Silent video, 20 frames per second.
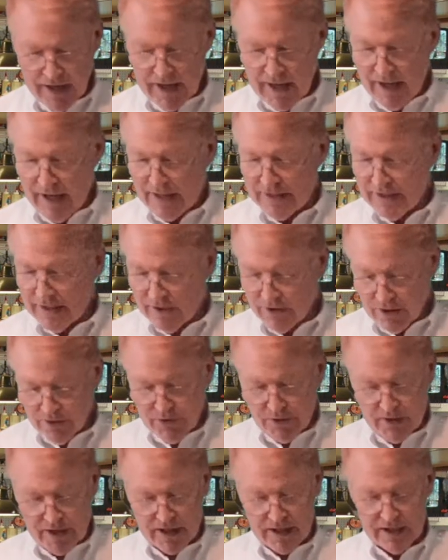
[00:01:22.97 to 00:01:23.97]
And the other
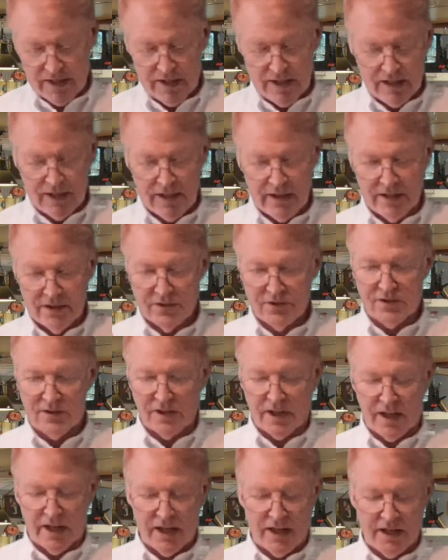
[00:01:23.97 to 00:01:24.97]
thing is
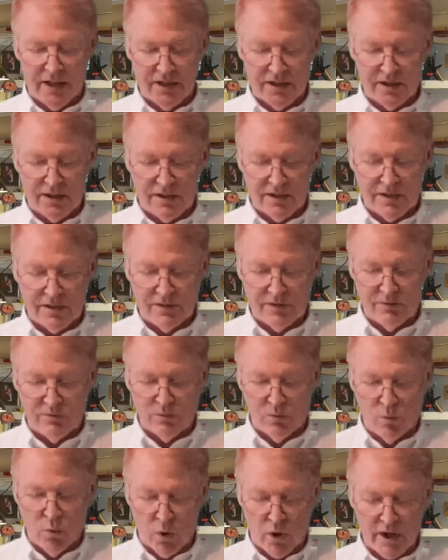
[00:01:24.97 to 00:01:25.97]

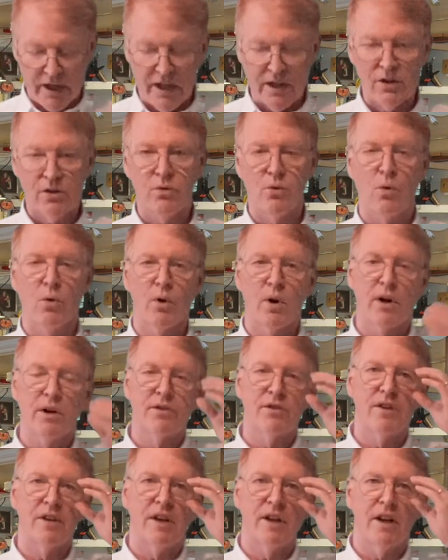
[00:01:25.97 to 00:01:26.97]
working
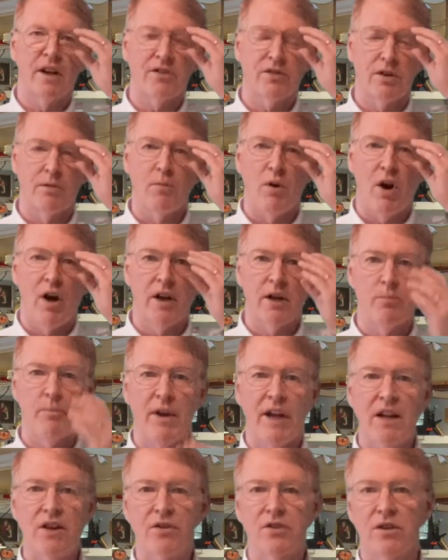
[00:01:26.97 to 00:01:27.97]
towards some
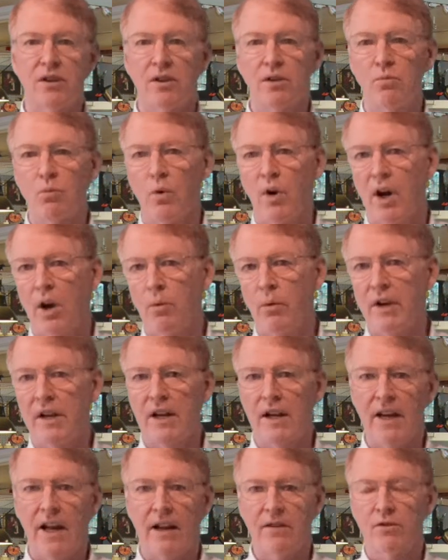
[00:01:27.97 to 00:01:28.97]
automation where we
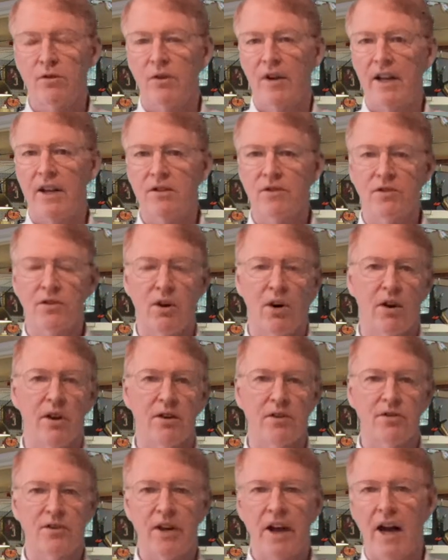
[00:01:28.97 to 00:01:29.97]
can have trains start
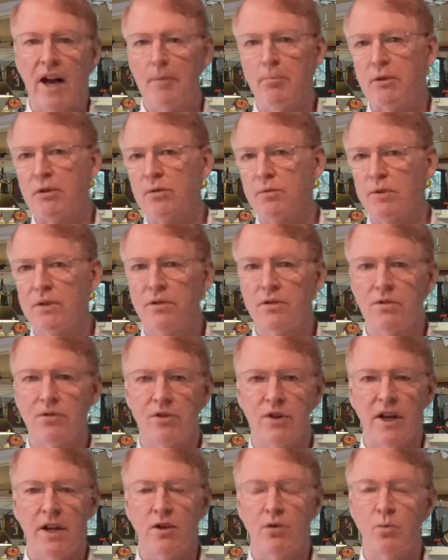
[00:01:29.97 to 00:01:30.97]
and stop and switches
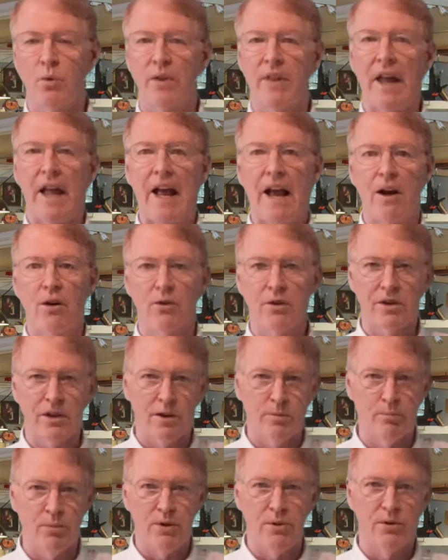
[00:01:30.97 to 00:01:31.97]
change without
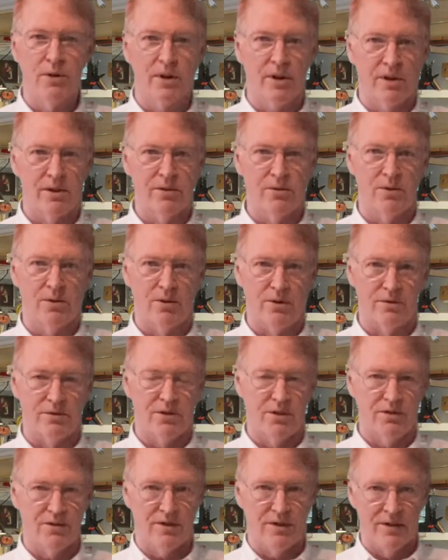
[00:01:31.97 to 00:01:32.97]
computer control,
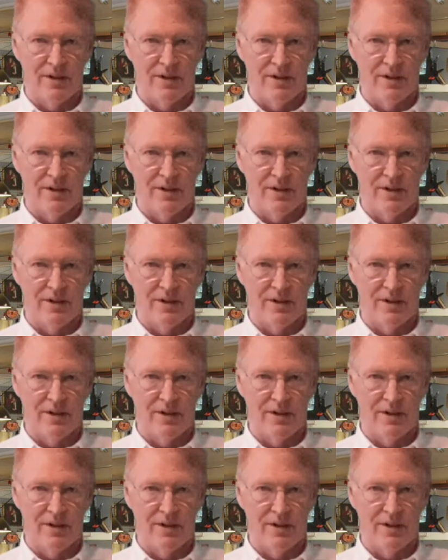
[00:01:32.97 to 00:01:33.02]
just